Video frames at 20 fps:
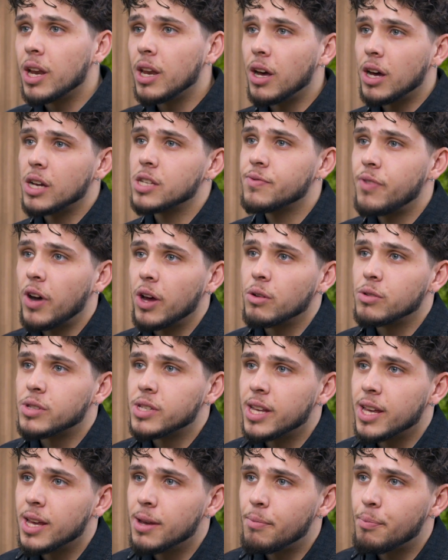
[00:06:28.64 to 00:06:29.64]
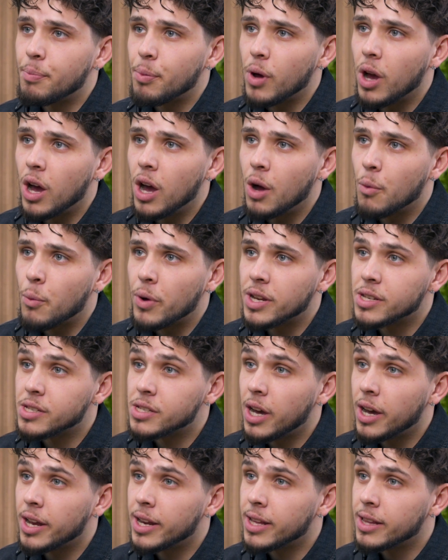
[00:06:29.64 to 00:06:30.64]
last final tip when
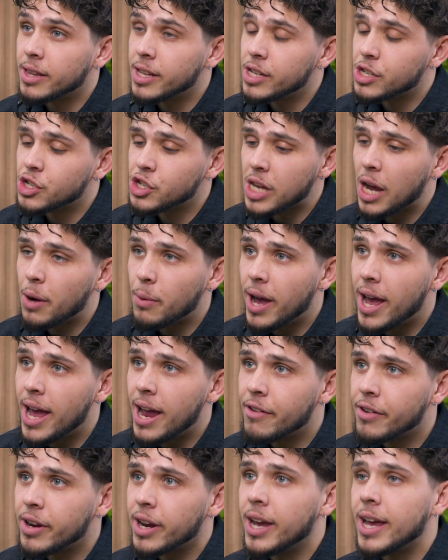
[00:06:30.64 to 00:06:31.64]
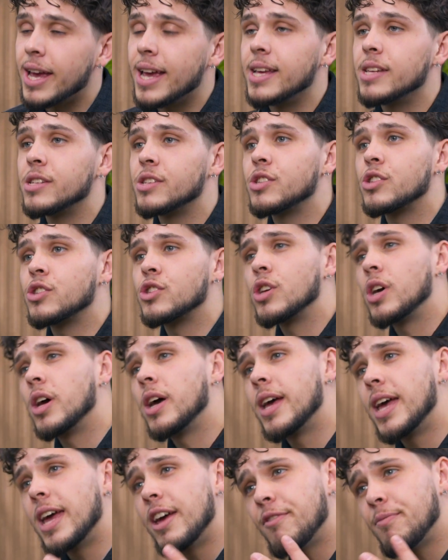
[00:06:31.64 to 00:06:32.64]
designing the shower area is
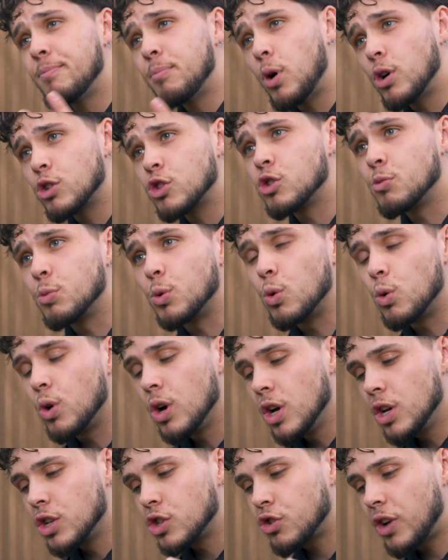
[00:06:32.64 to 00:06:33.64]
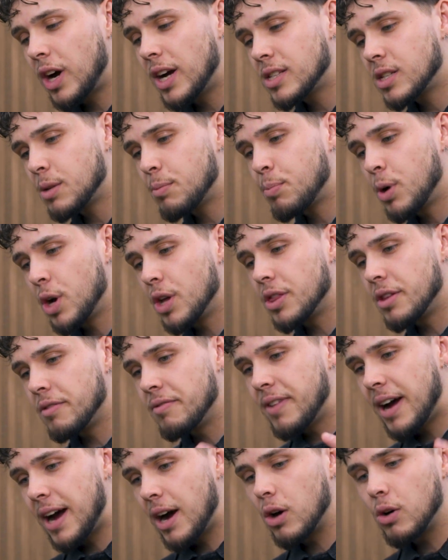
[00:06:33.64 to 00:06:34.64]
to, if possible, try to put the
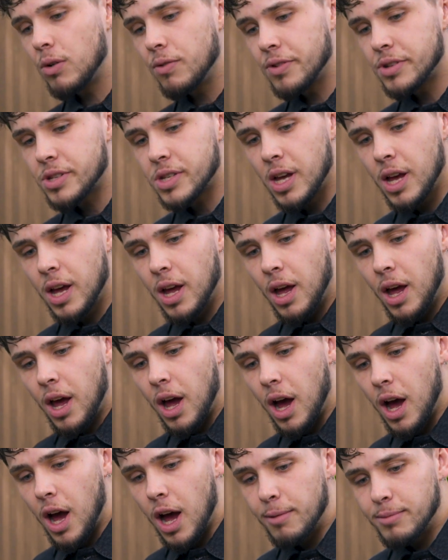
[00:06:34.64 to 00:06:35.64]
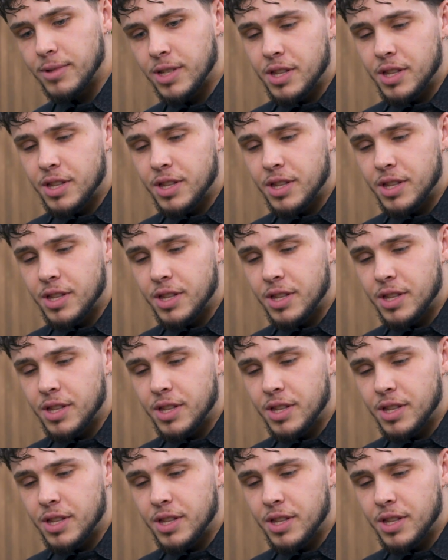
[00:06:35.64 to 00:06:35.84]
valves to